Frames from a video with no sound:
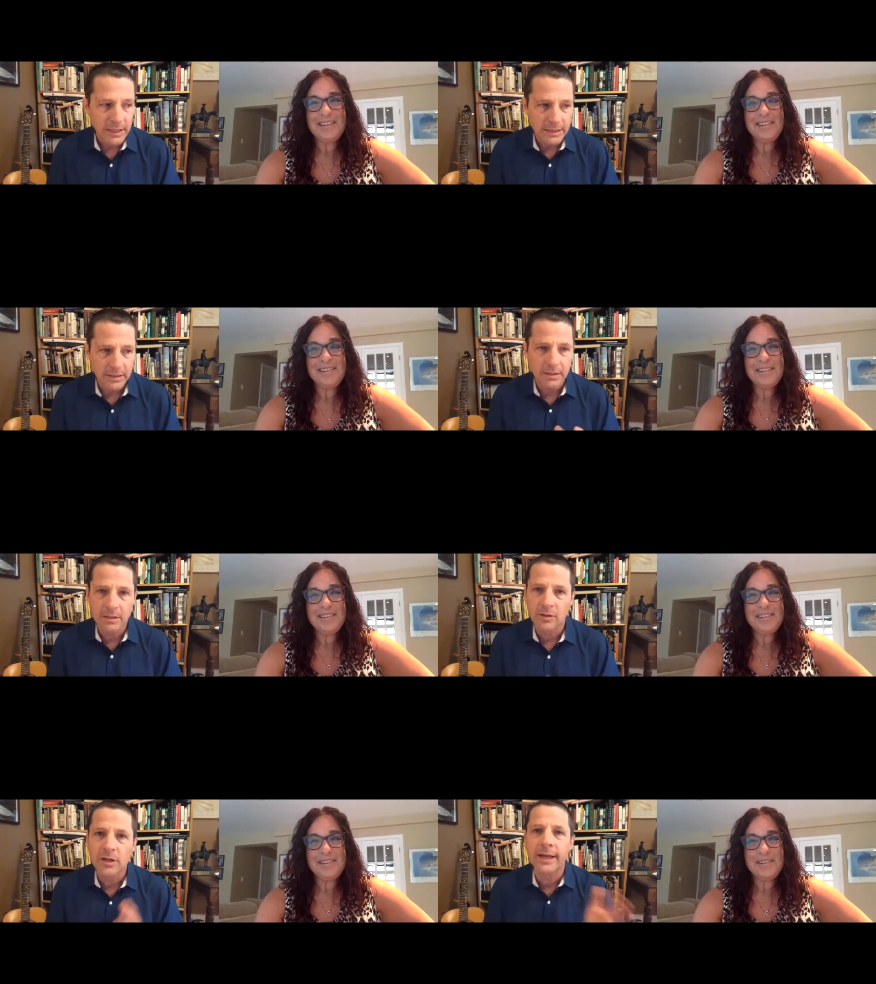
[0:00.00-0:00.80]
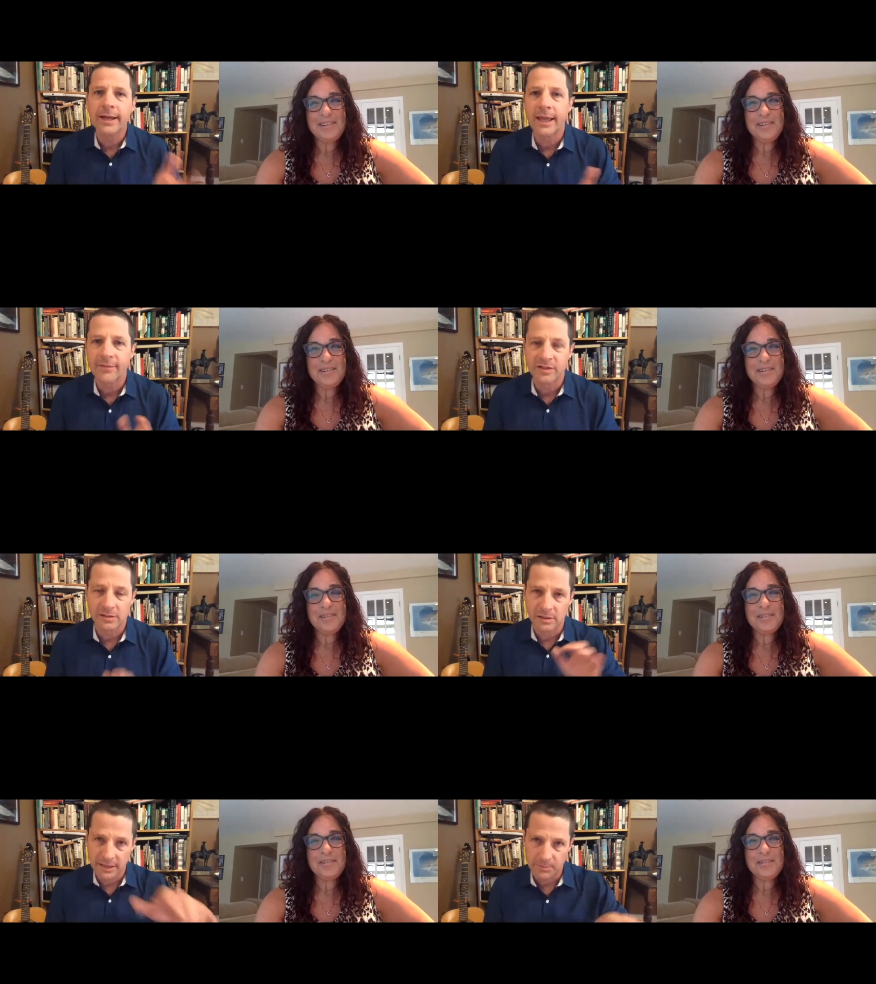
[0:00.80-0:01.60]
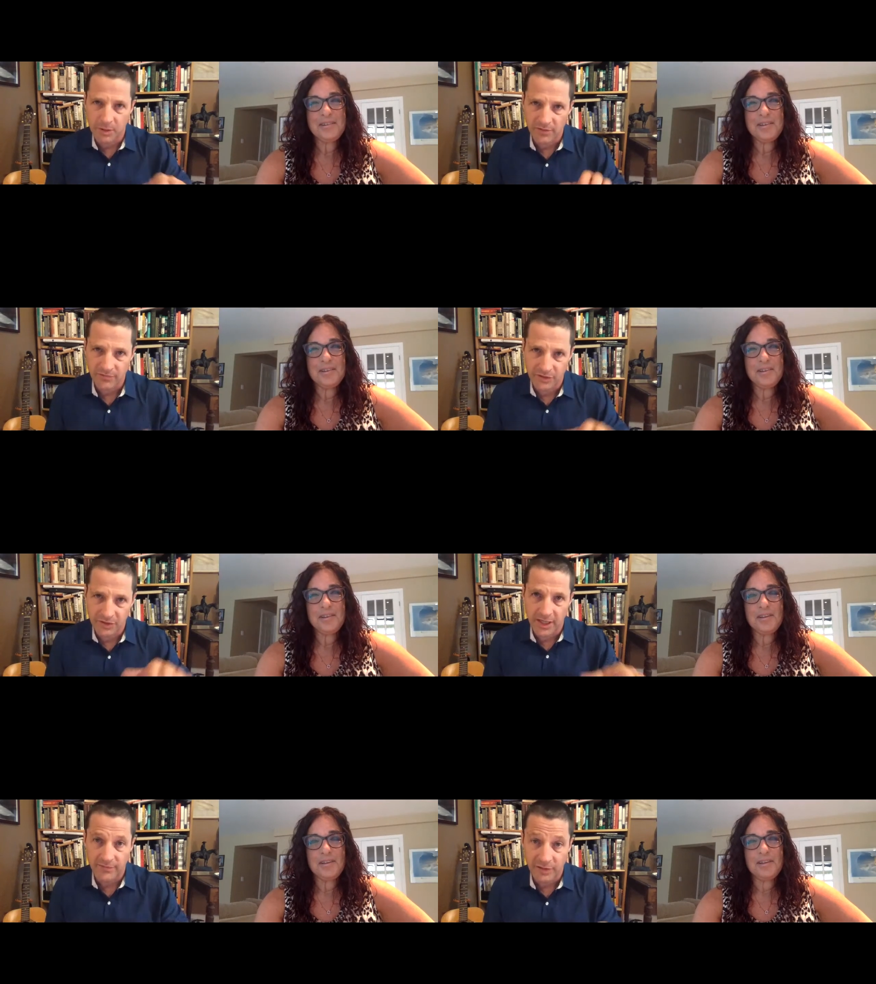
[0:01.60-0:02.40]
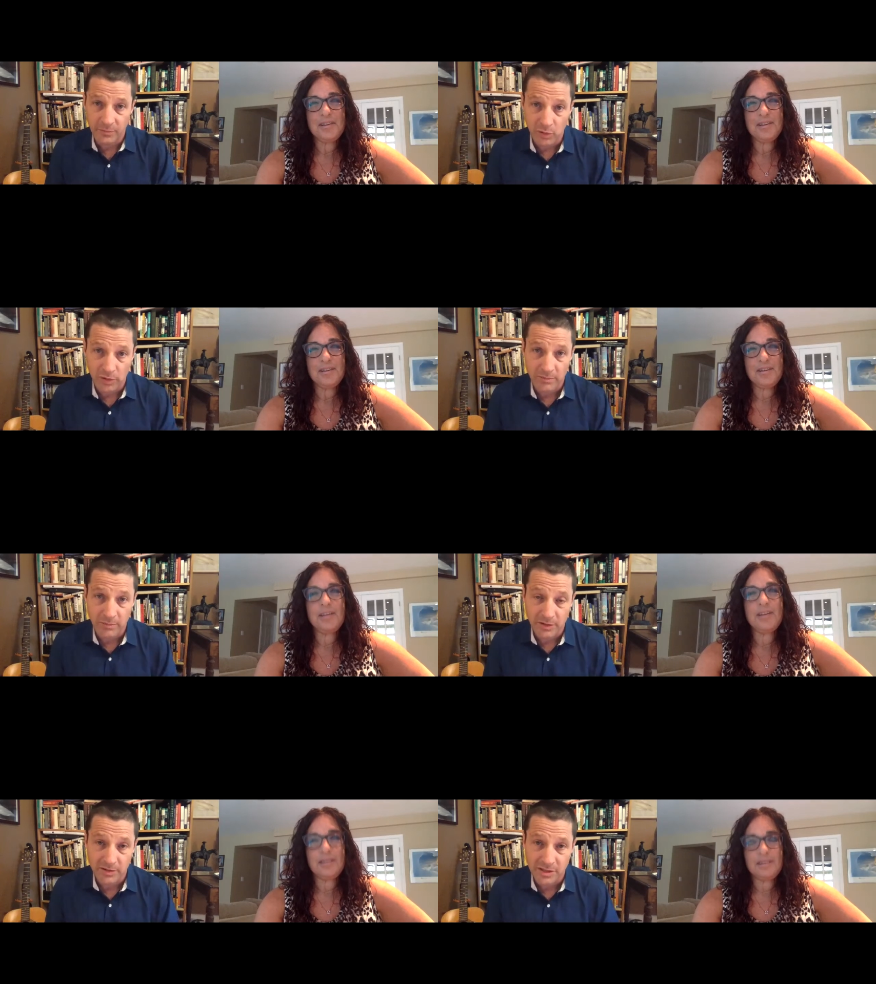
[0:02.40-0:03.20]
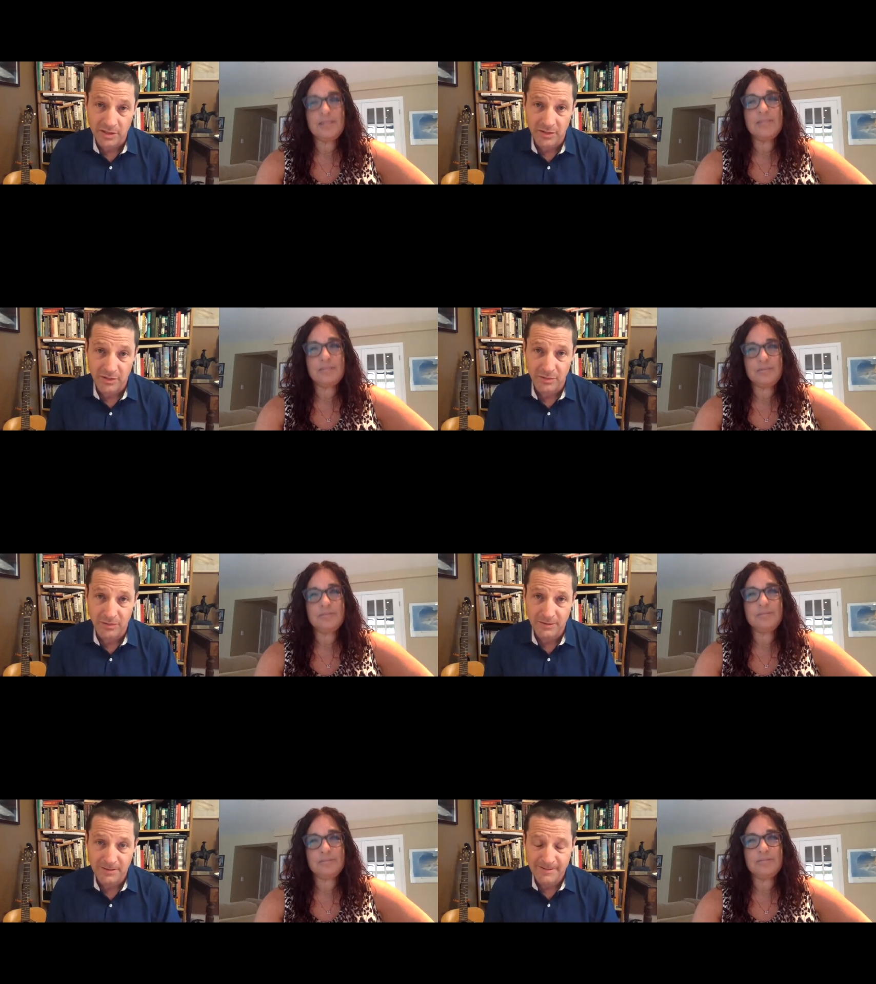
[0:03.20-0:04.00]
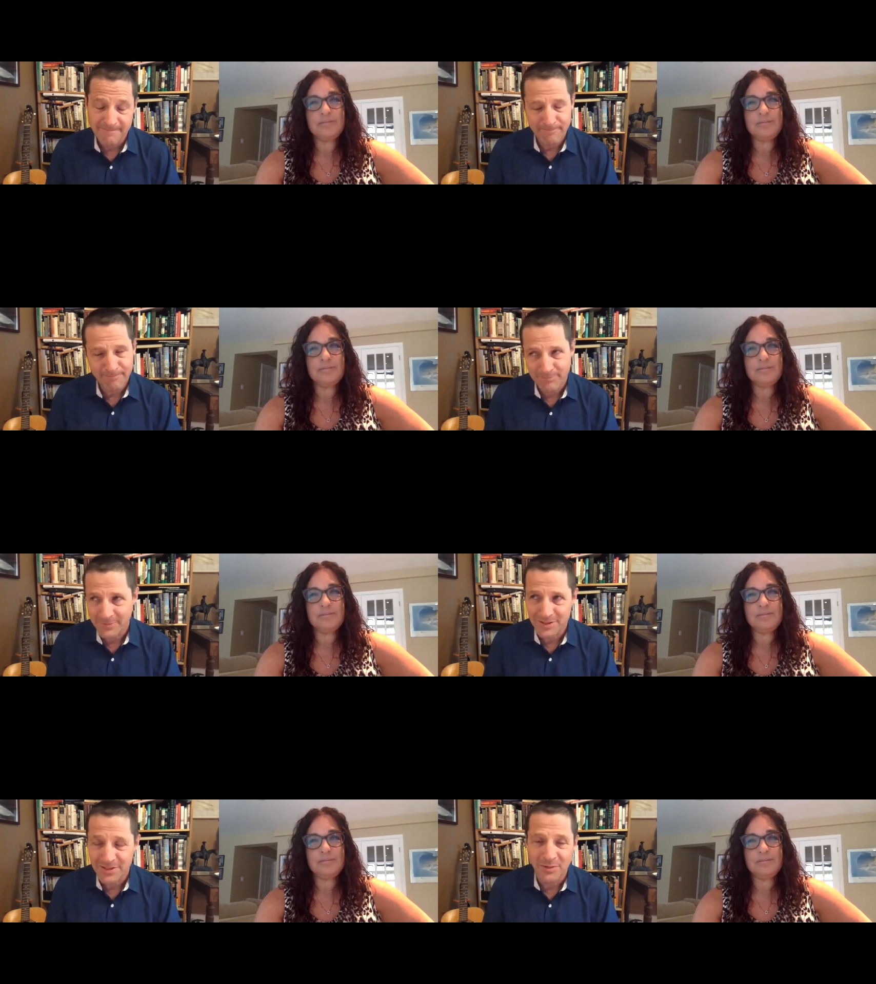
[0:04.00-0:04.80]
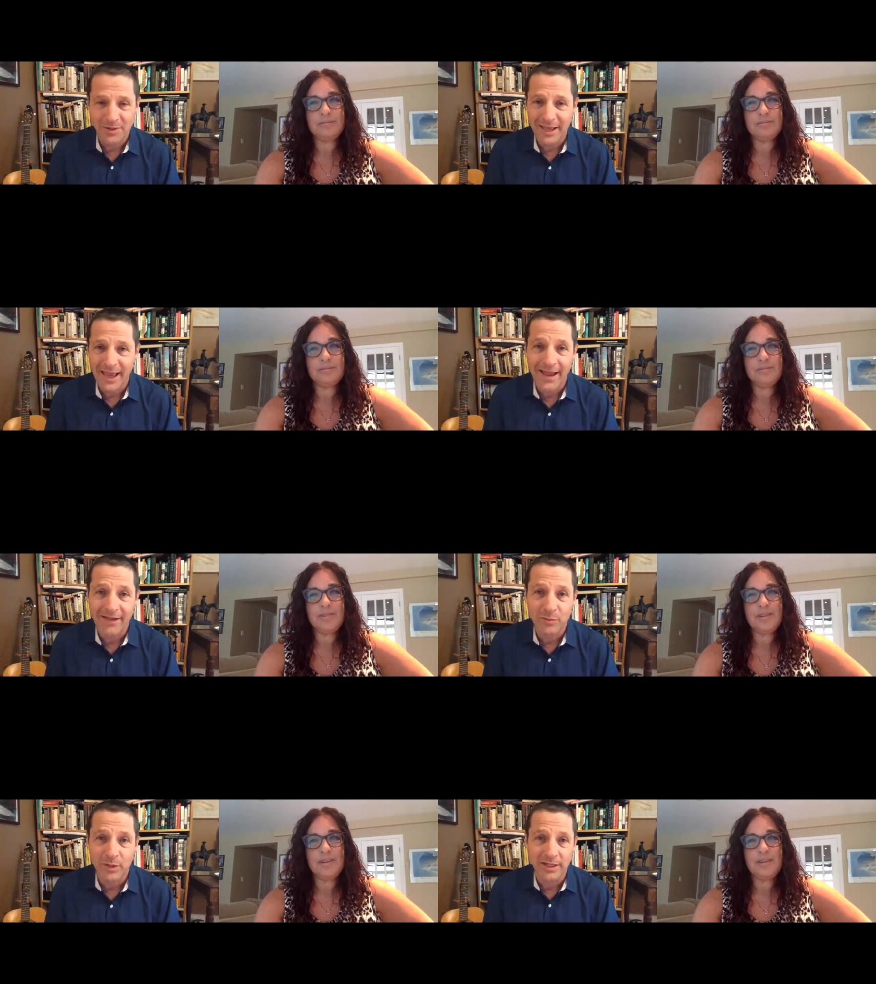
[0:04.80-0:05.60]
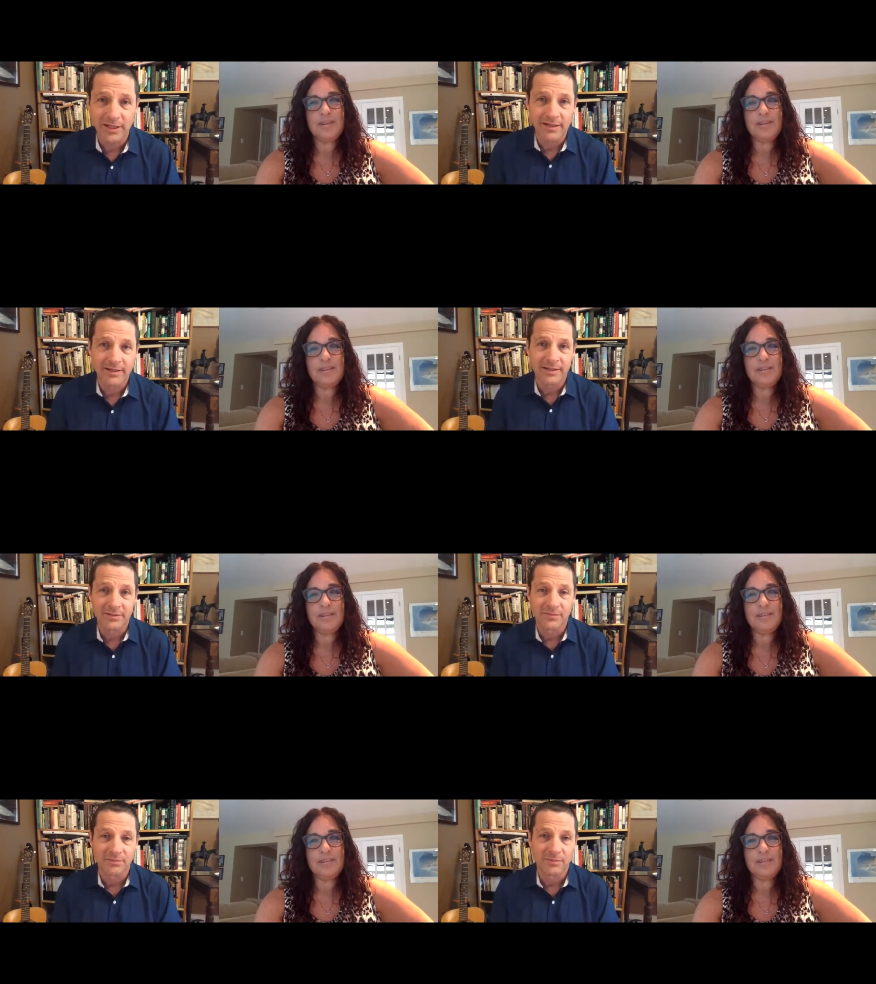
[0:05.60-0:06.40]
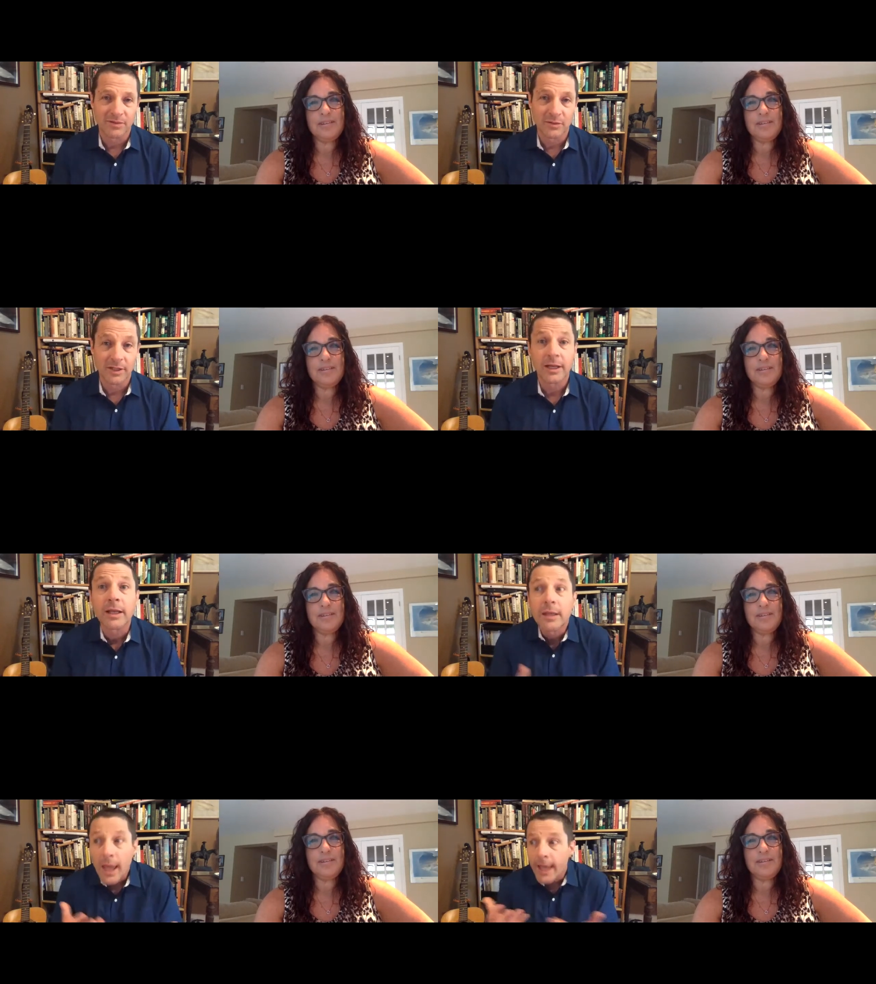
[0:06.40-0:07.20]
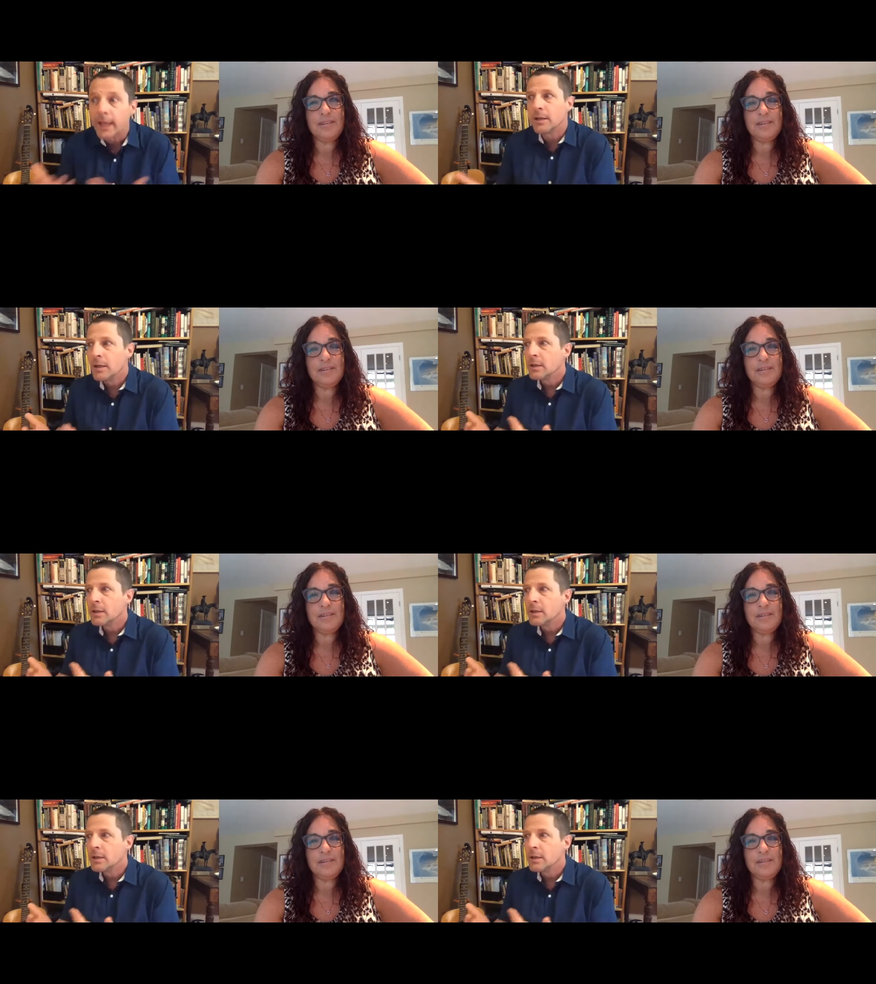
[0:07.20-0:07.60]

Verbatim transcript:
Speaker 1: you, you kind of have to leap off the diving board i mean there's no there's no way to halfway kind of do it and again